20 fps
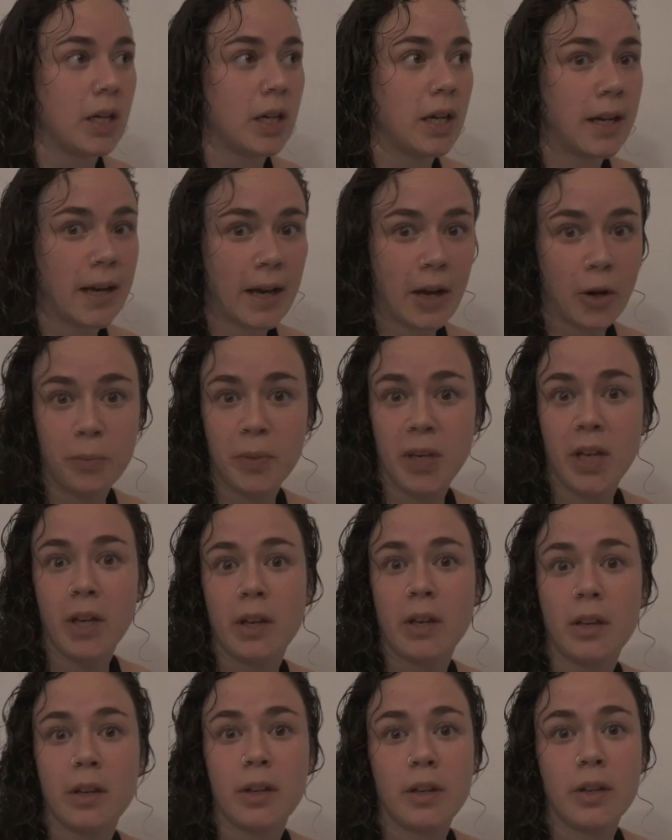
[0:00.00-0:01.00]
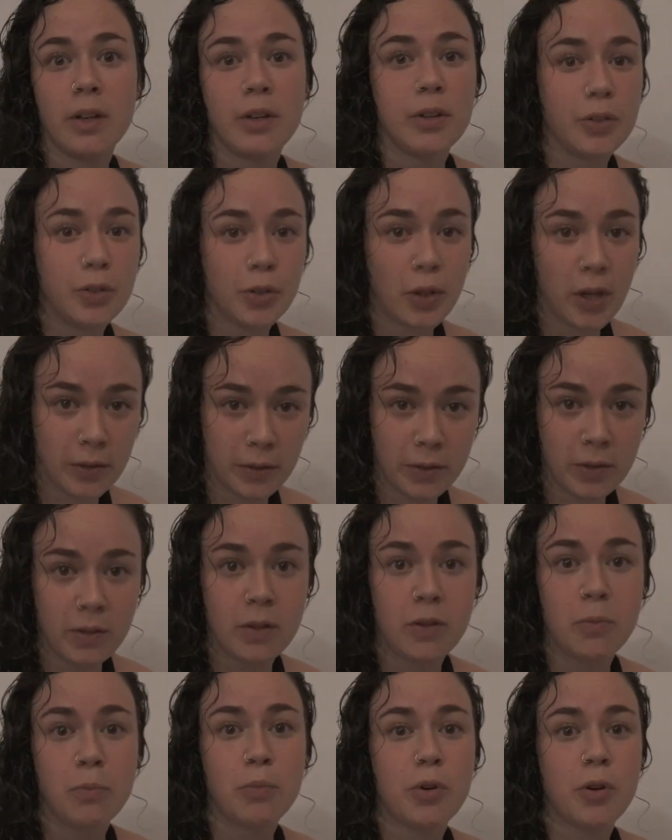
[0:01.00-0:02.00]
allow me to get
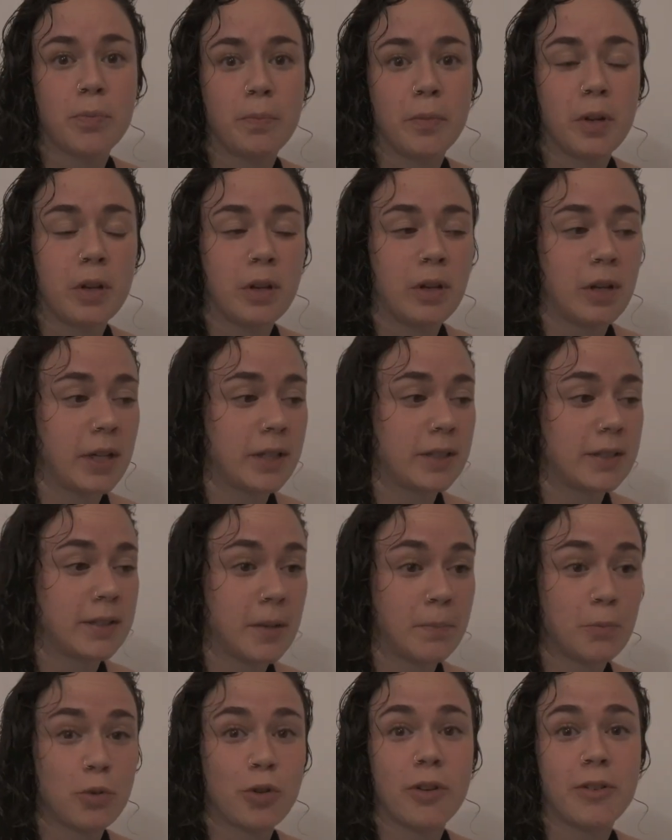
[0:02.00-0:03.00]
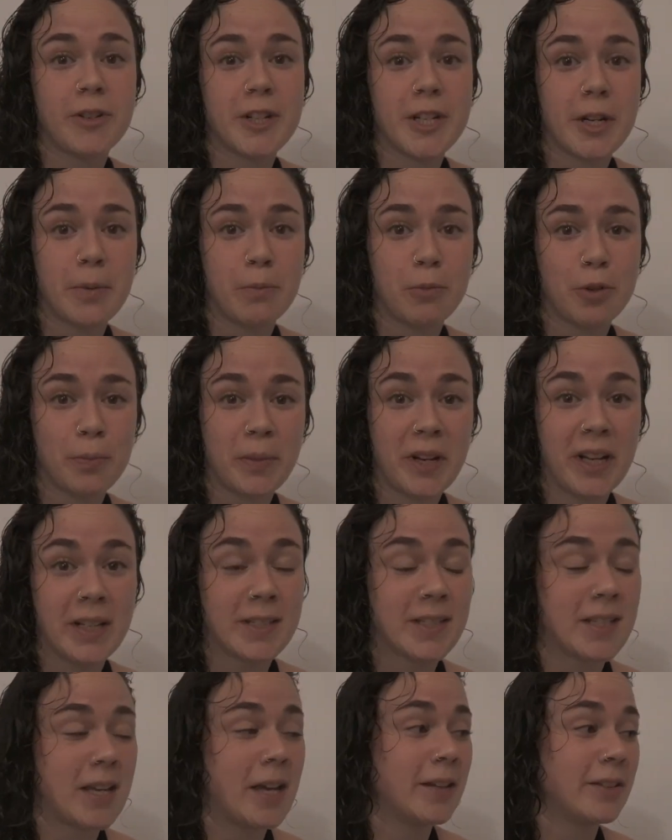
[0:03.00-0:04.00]
like temporary number
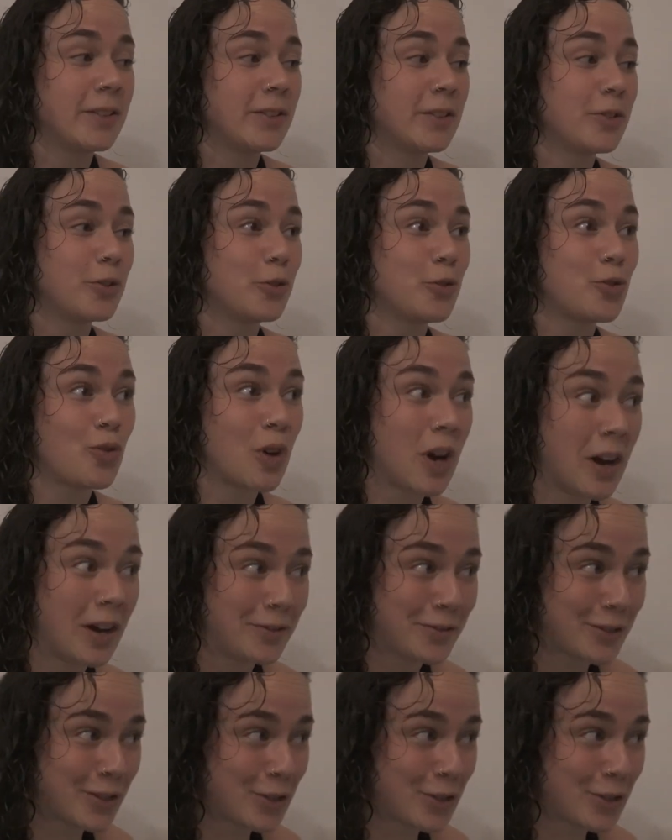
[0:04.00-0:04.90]
plates and to drive.